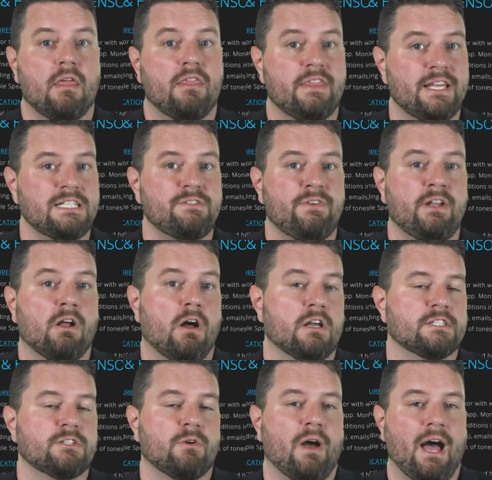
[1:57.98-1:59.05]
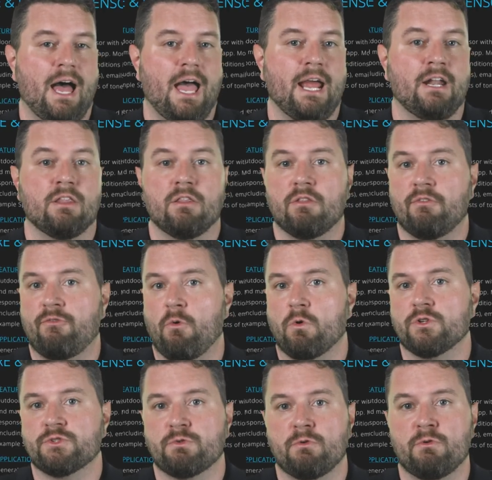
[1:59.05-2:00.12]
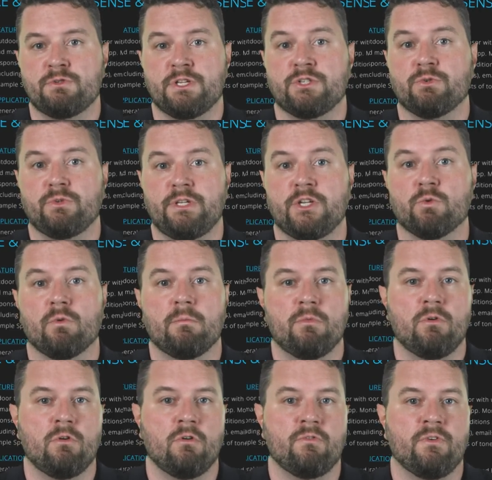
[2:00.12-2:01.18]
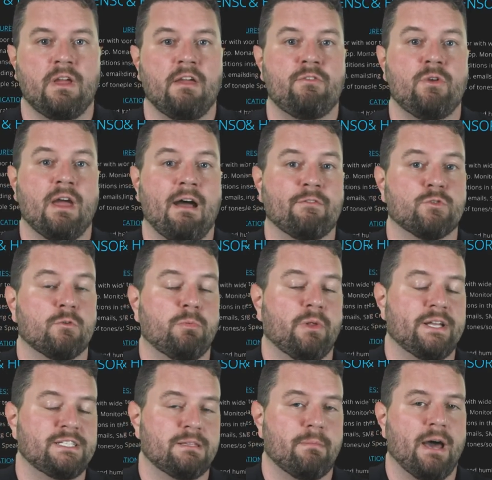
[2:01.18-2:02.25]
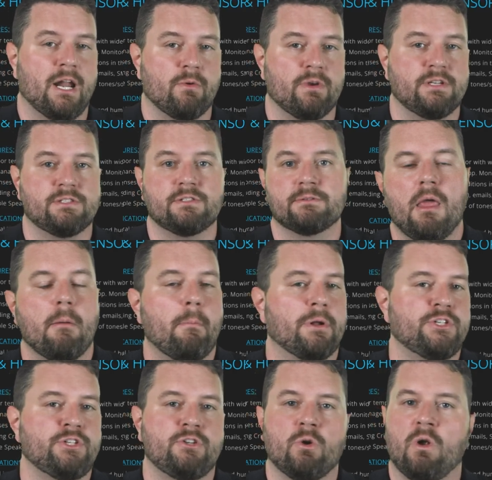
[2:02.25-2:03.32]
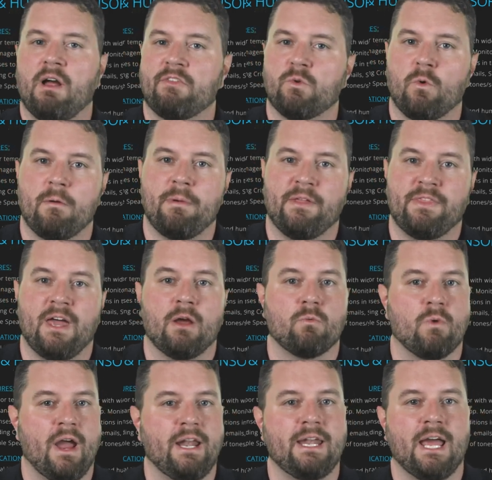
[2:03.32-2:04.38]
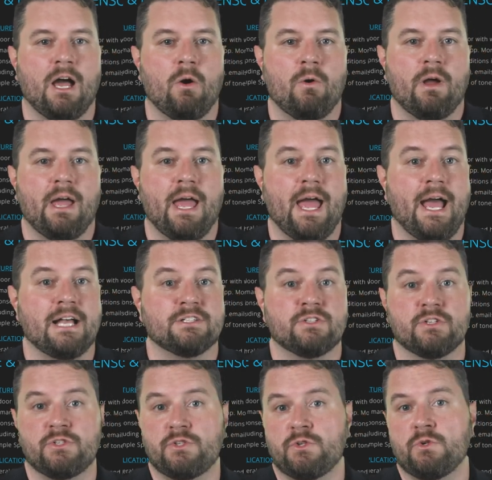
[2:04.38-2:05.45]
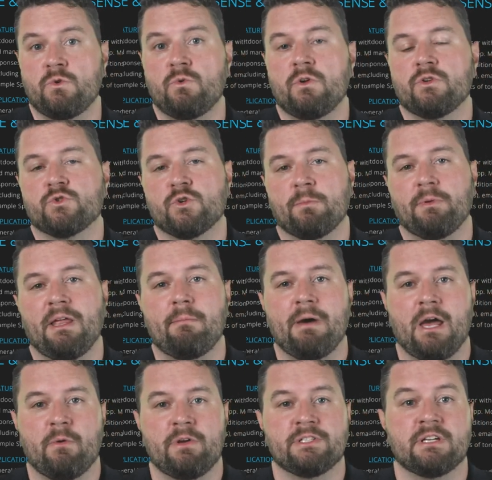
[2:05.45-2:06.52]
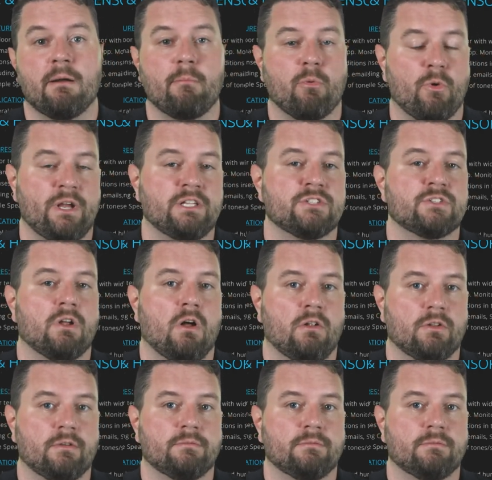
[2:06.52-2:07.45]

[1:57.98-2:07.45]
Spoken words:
These feet also hide the 4 screws that you'll need to remove if you have to replace the batteries. But you don't have to worry about that right now, as the 2 AAA batteries come pre-installed.